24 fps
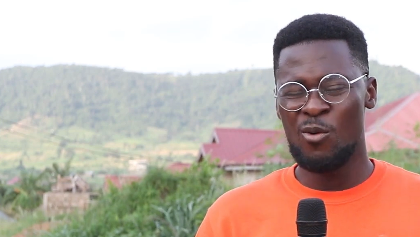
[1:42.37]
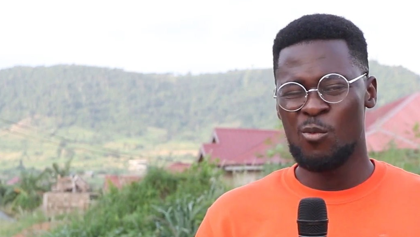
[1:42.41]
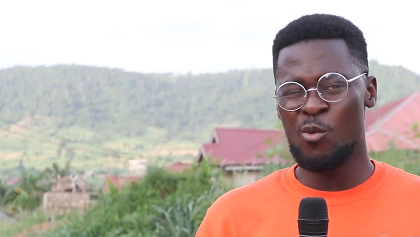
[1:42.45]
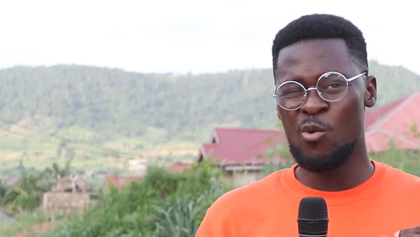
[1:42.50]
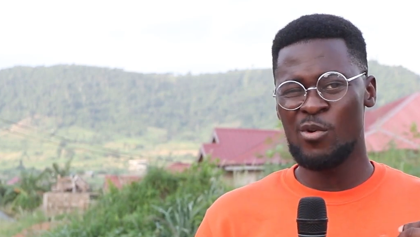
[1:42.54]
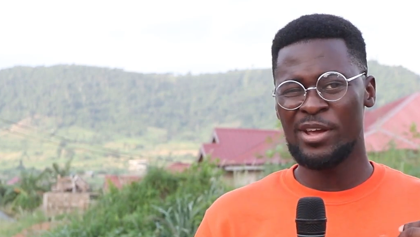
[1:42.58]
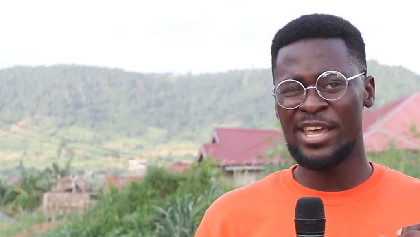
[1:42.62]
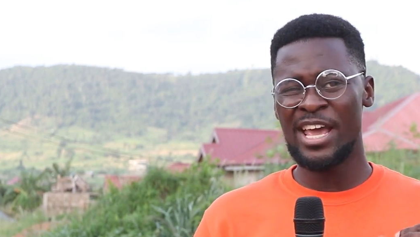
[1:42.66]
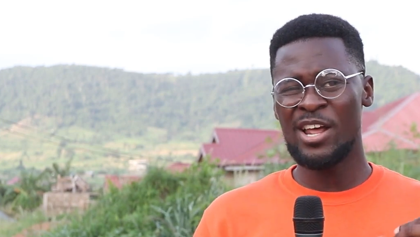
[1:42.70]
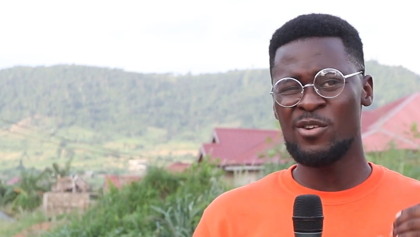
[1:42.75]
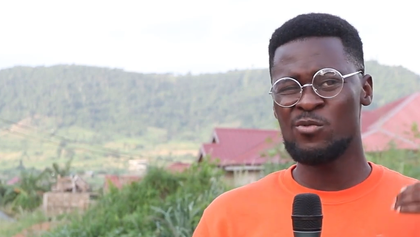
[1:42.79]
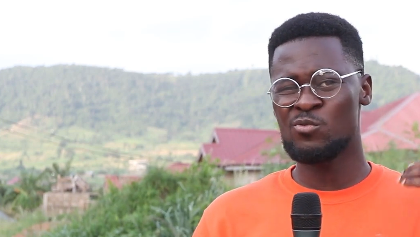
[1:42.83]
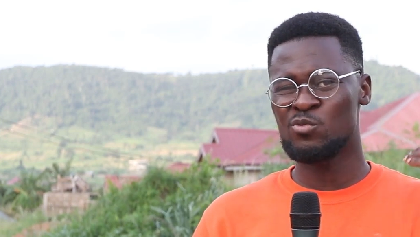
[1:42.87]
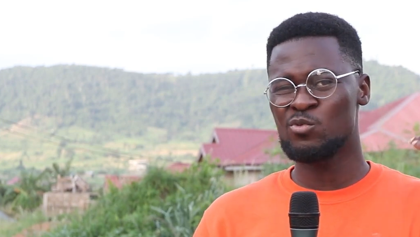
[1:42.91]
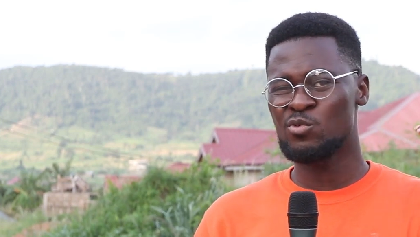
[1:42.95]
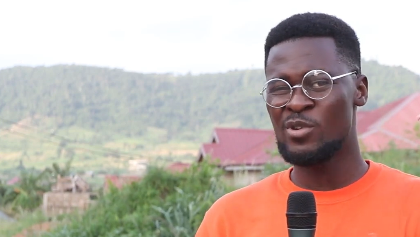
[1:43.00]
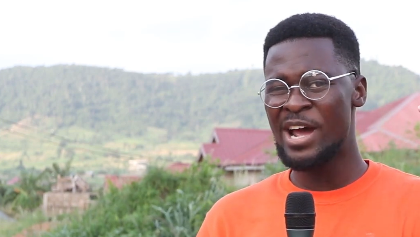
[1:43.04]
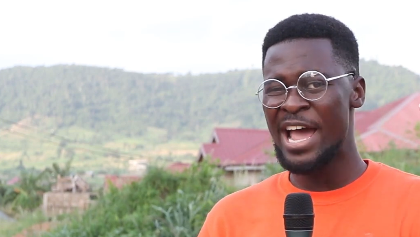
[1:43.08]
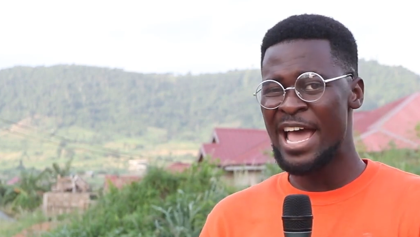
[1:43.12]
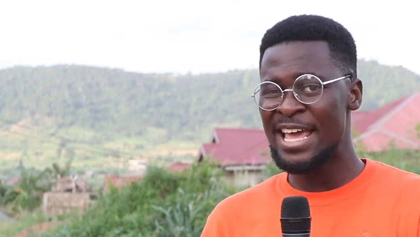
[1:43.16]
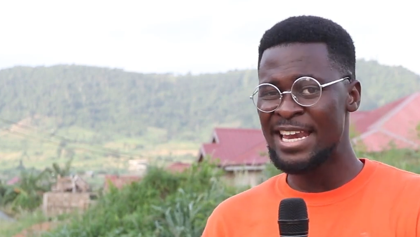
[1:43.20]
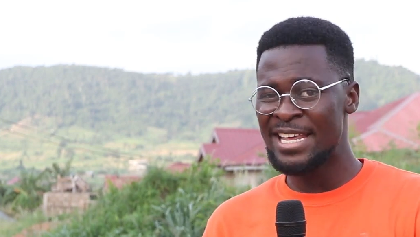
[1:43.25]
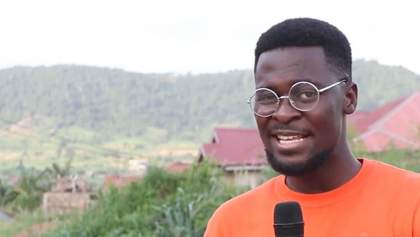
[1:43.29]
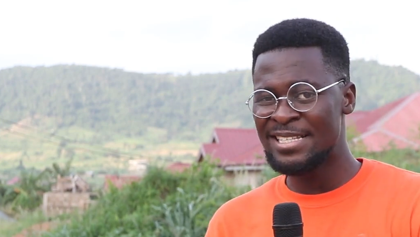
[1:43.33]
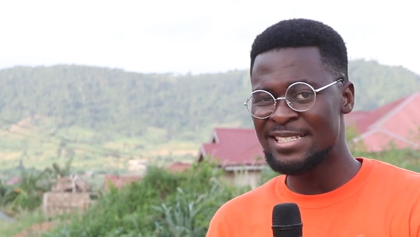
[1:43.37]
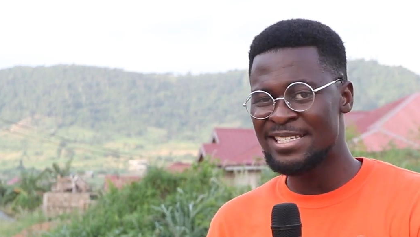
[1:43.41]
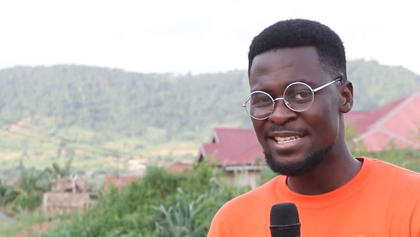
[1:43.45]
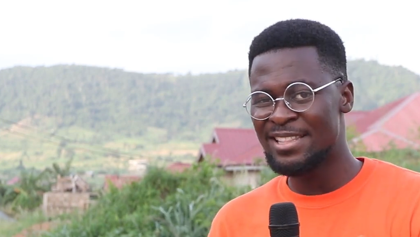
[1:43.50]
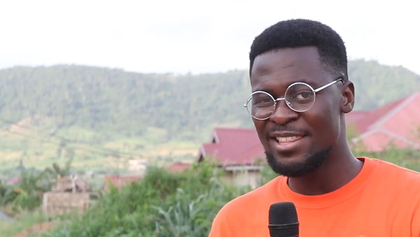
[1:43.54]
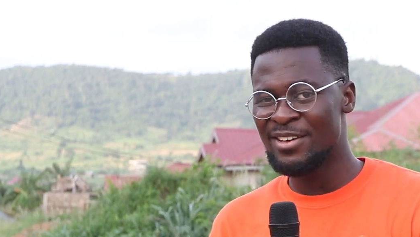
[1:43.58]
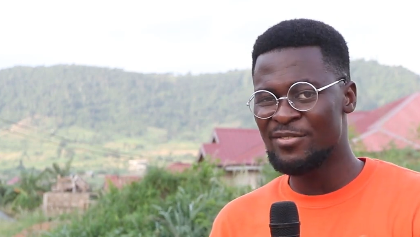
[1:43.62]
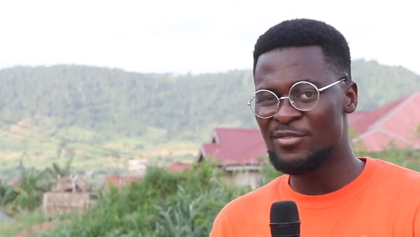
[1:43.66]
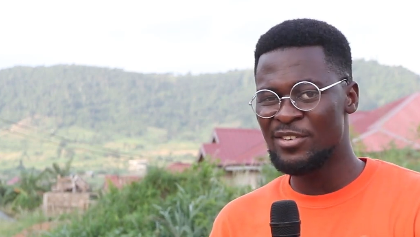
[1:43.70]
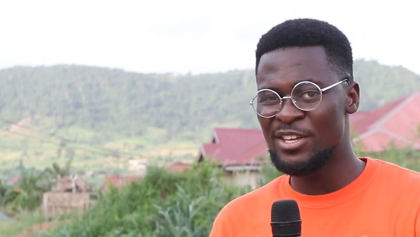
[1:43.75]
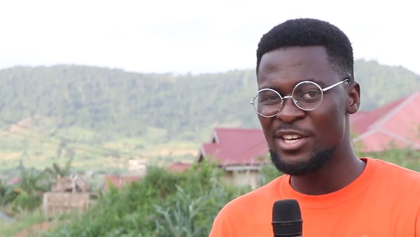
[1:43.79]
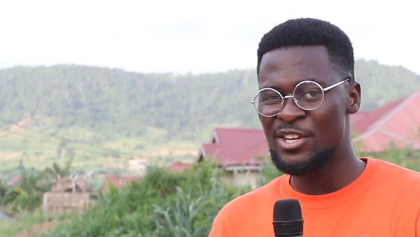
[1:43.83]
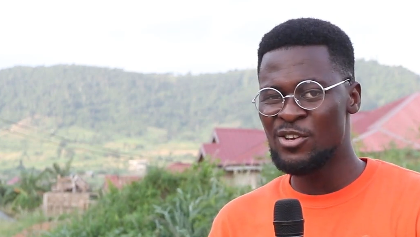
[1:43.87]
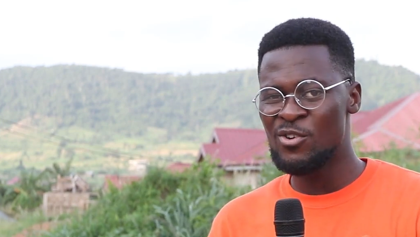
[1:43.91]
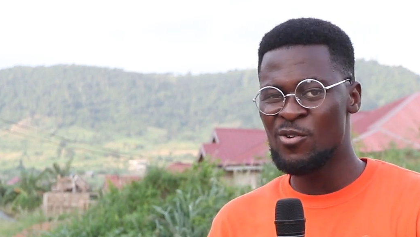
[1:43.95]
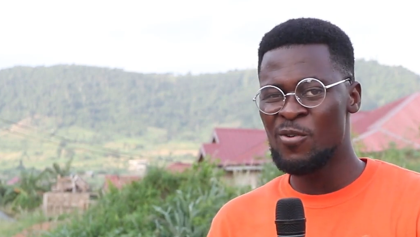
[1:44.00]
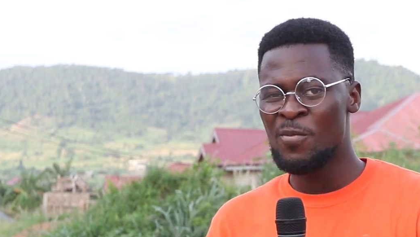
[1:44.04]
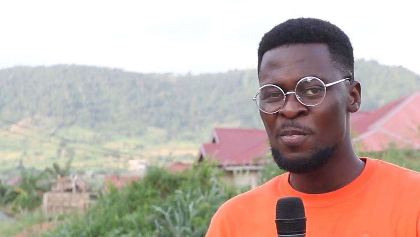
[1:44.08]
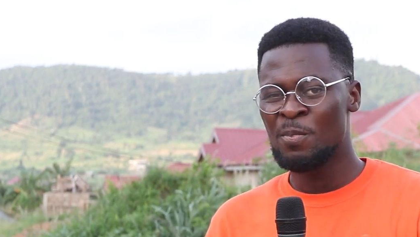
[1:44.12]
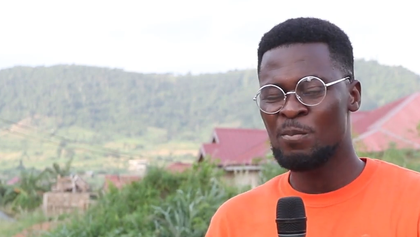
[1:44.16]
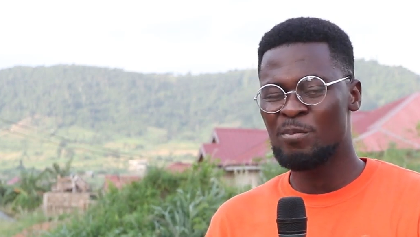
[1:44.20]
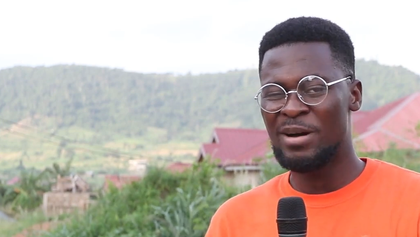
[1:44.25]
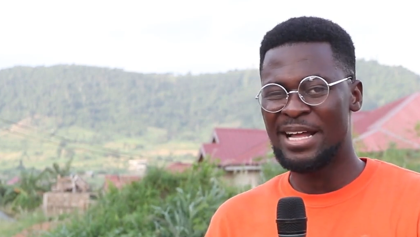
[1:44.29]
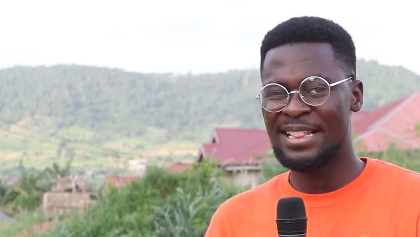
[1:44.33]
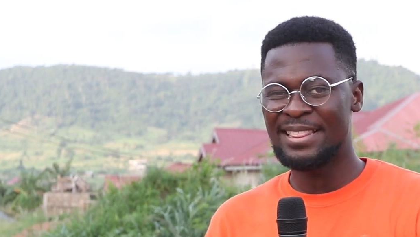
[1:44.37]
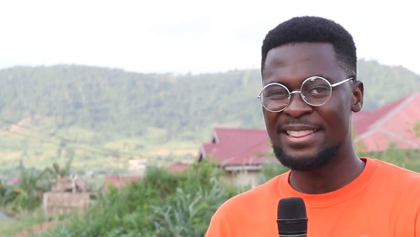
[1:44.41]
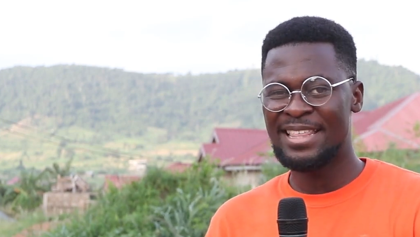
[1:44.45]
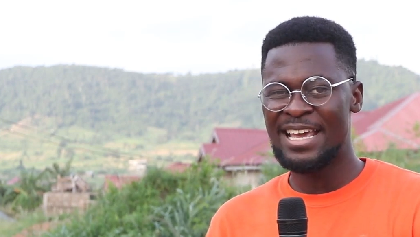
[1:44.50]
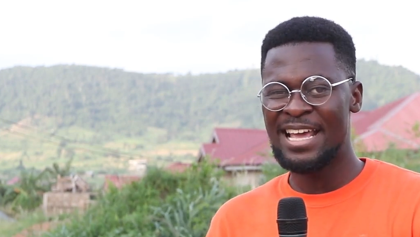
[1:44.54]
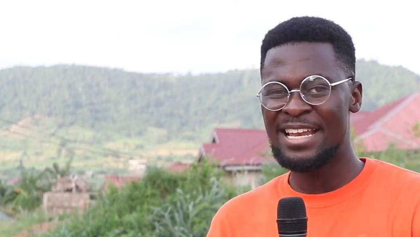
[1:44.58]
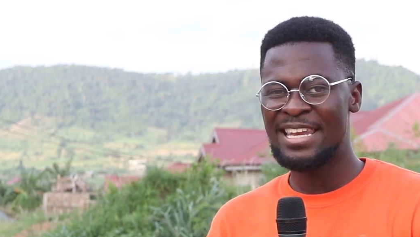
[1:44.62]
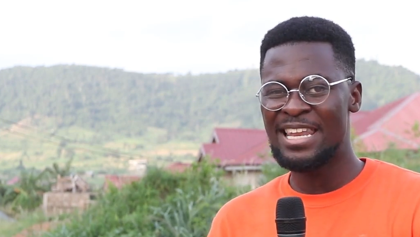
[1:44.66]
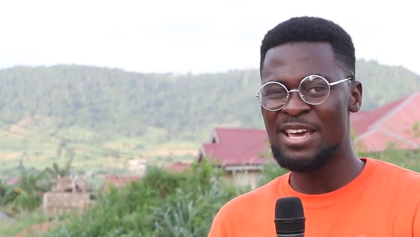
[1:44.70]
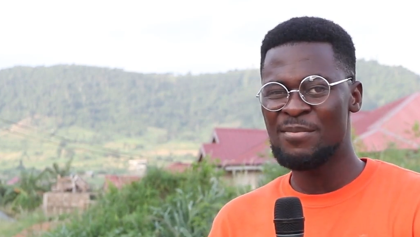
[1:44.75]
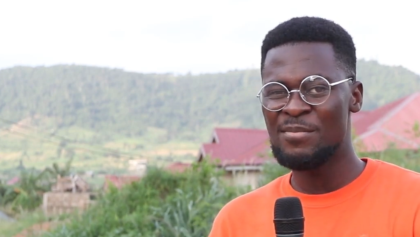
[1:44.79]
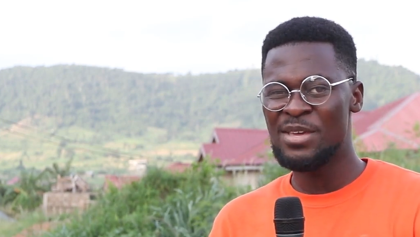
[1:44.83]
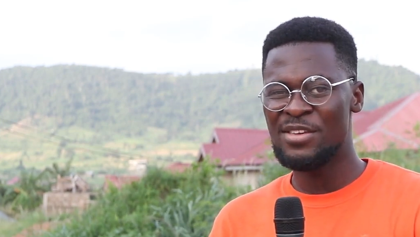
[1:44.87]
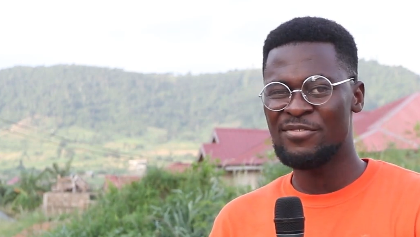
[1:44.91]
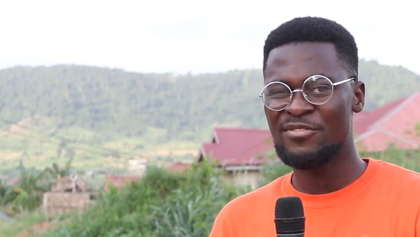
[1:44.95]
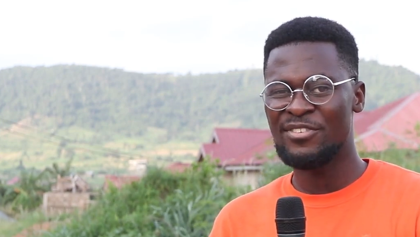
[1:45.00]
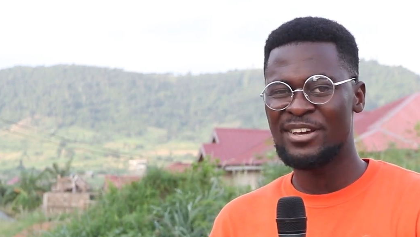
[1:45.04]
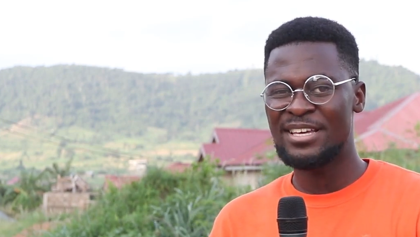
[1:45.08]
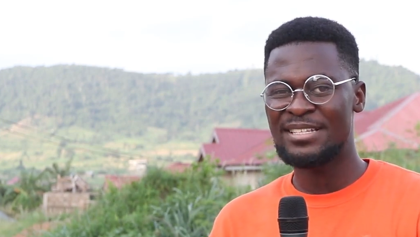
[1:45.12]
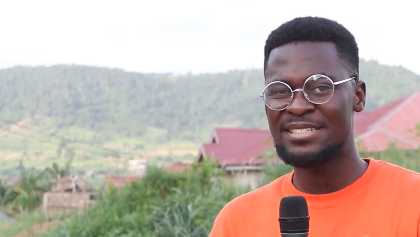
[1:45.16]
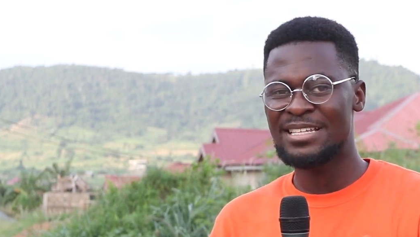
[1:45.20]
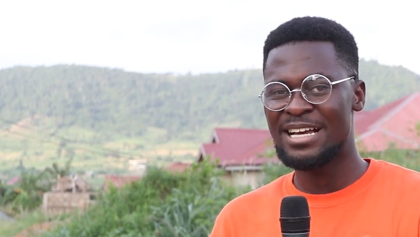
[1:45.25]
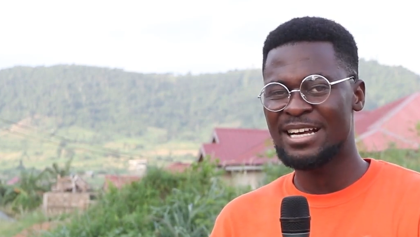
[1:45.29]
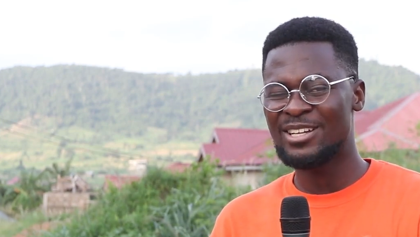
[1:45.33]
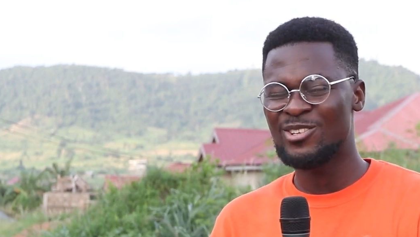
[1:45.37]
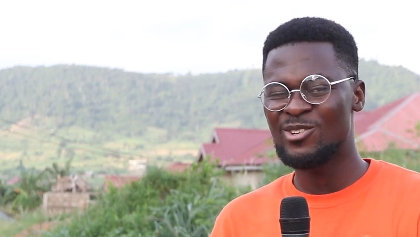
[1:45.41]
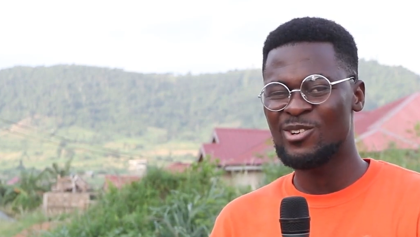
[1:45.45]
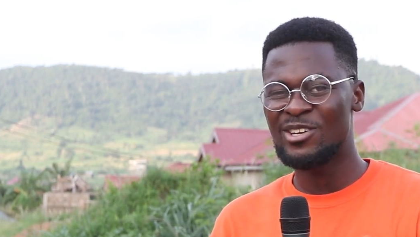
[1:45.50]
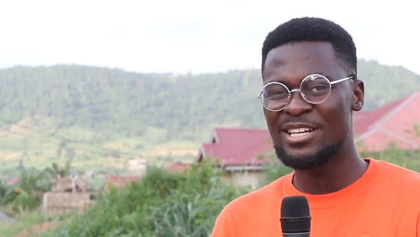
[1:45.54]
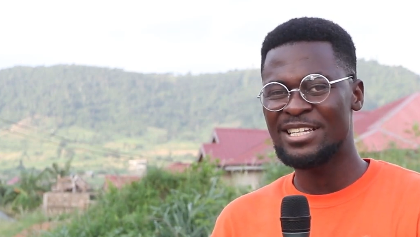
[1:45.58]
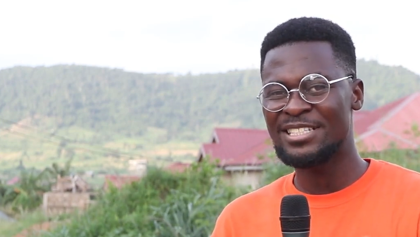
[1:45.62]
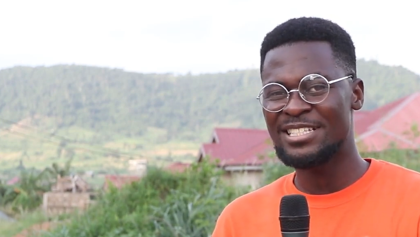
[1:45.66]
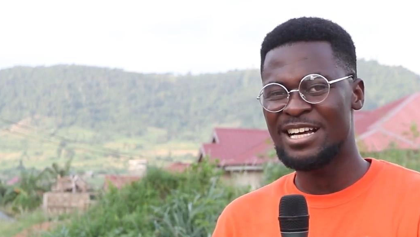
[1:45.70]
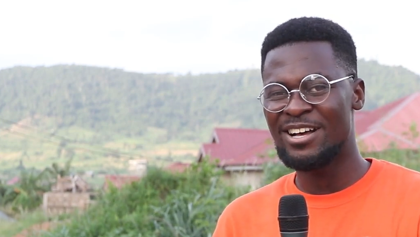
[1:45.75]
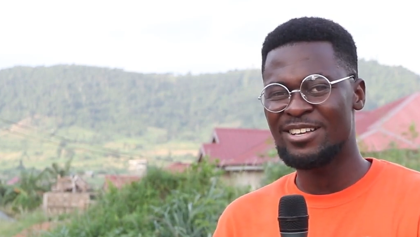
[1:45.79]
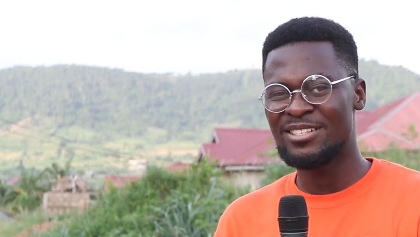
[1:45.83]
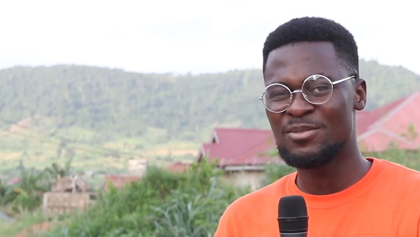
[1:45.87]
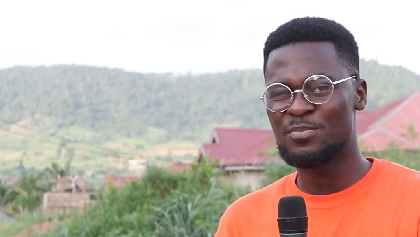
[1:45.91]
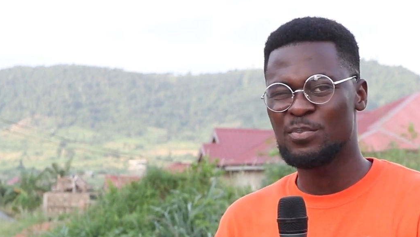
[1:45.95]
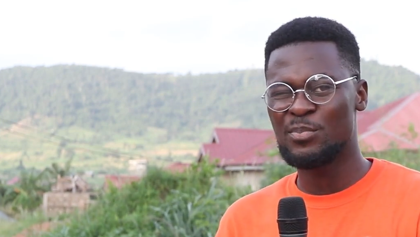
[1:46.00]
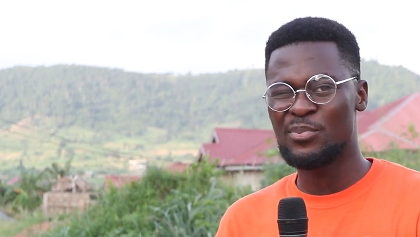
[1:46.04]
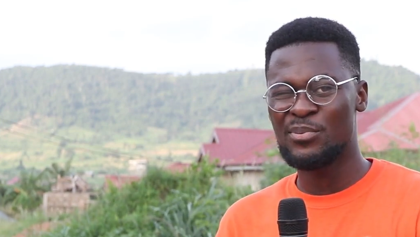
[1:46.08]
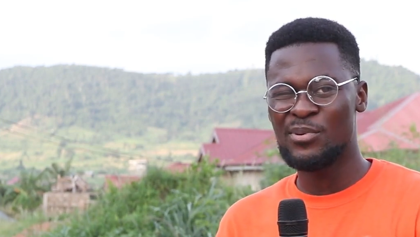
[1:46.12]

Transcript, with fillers: We'll get right into the video, but then let me first acknowledge our